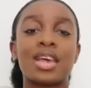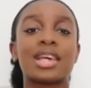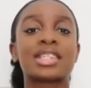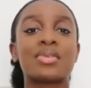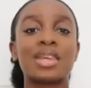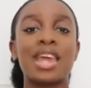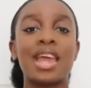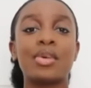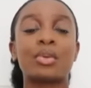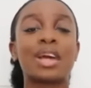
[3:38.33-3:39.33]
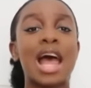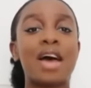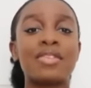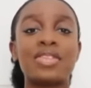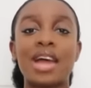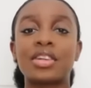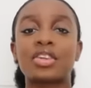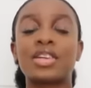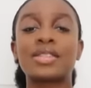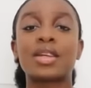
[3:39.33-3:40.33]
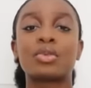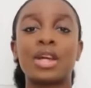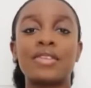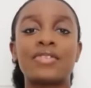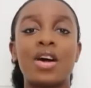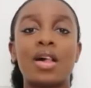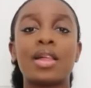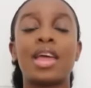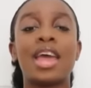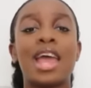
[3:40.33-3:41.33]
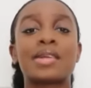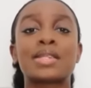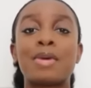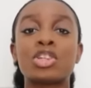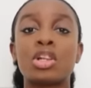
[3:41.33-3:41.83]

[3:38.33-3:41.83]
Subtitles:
So again, we're having that increase in rainfall, and a special